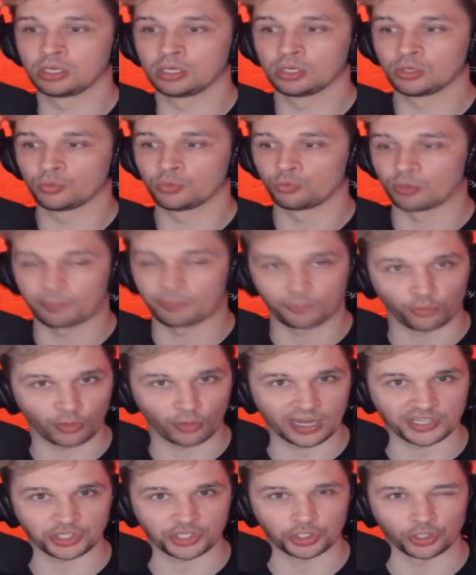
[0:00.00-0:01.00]

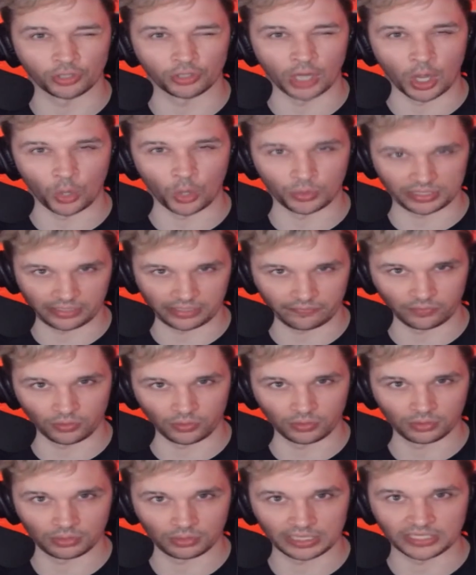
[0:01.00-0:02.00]
repress your own
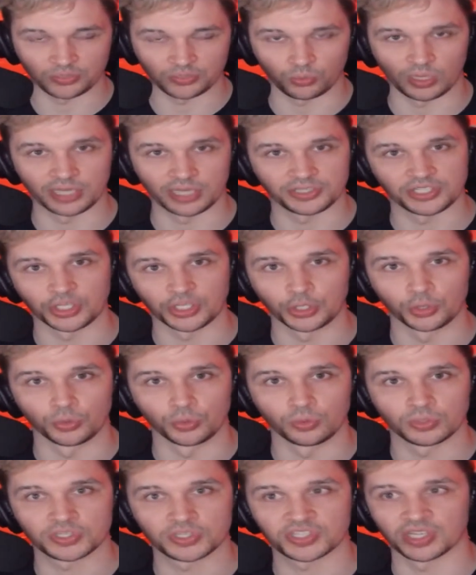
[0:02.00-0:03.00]
evil as well
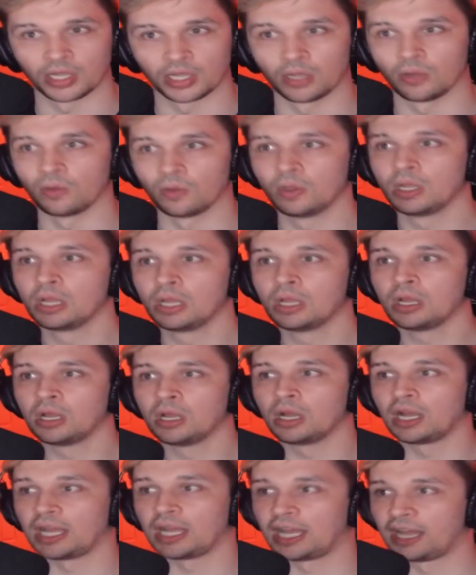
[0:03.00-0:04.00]
too. So
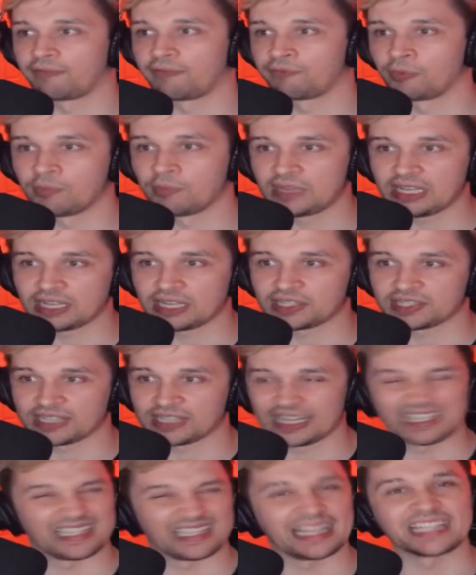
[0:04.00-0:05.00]
for me,
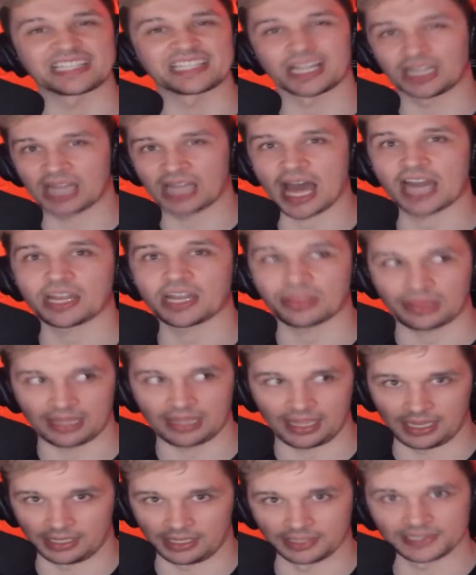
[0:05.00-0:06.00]
it's a lot of
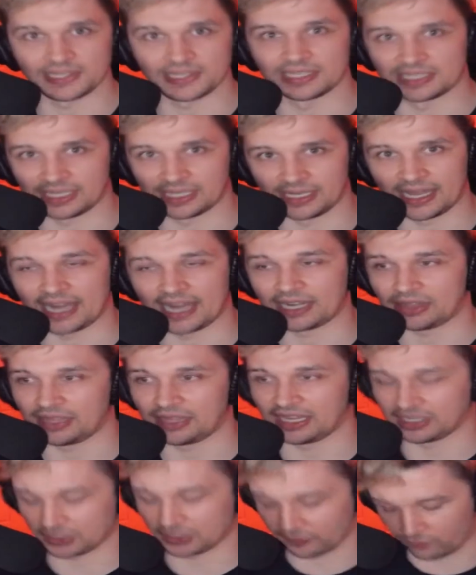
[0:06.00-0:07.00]
things. It's a lot of
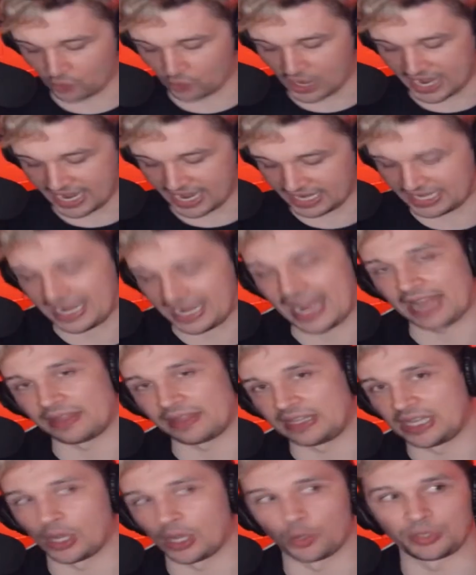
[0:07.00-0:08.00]
things of why I got
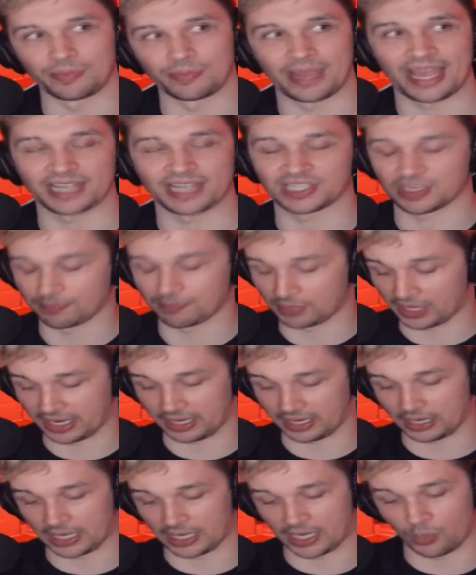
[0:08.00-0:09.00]
the Oni mask.
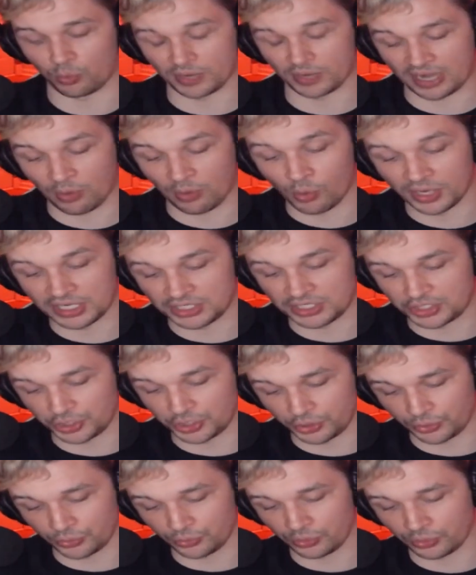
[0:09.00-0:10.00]
But what I want to
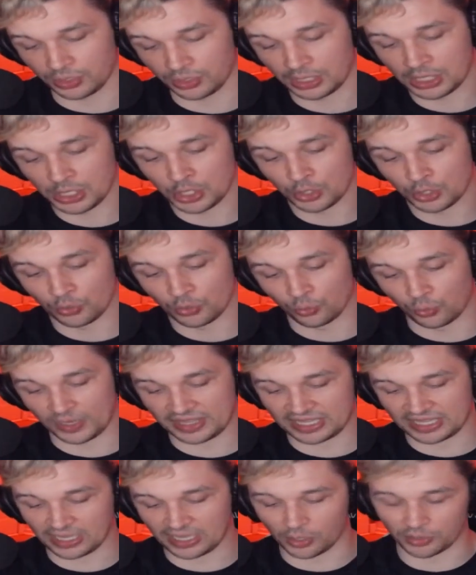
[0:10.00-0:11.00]
do with
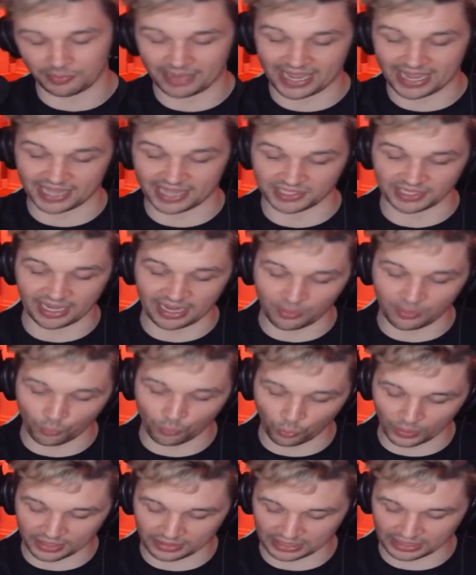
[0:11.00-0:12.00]
the Oni mask and
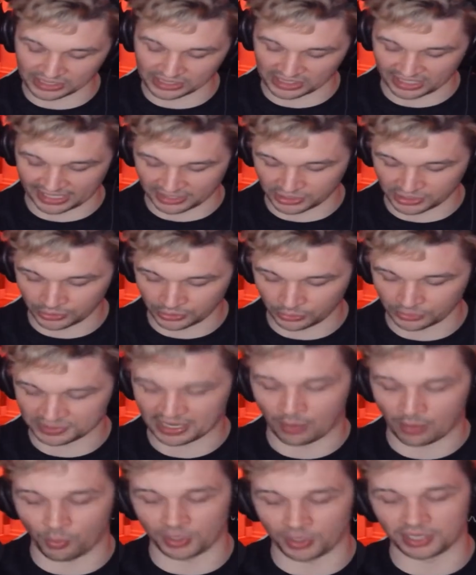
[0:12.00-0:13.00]
with this tattoo is
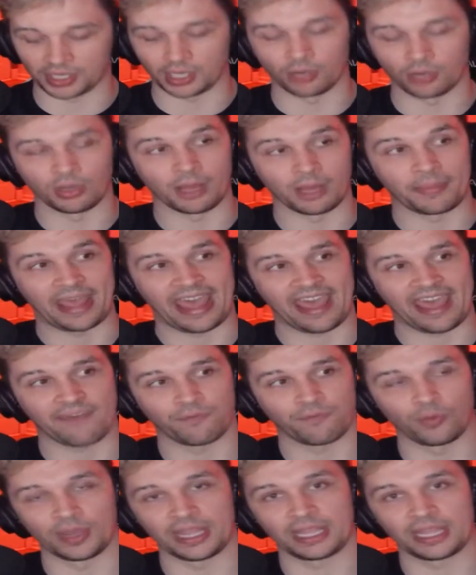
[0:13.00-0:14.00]
I want to go up
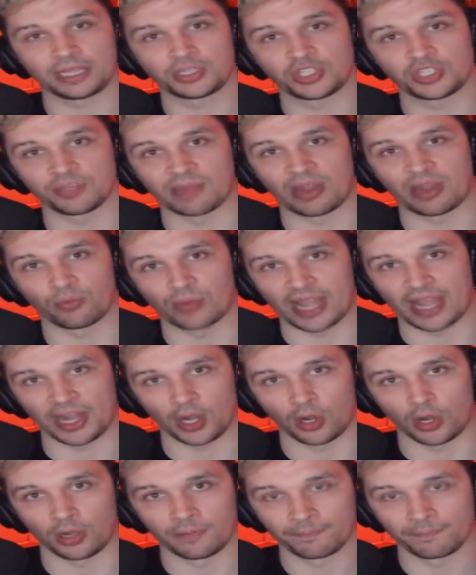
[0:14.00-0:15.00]
halfway to my right
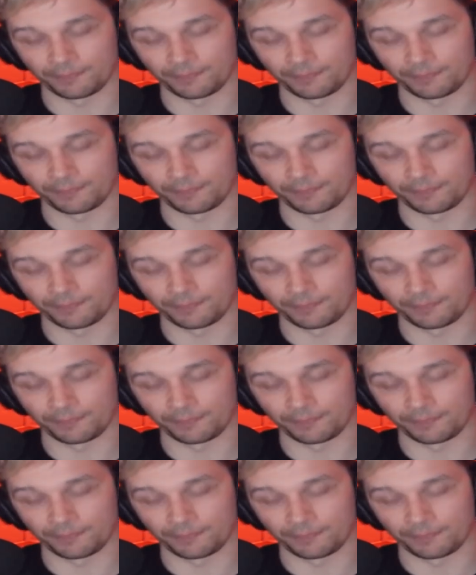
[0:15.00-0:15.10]
arm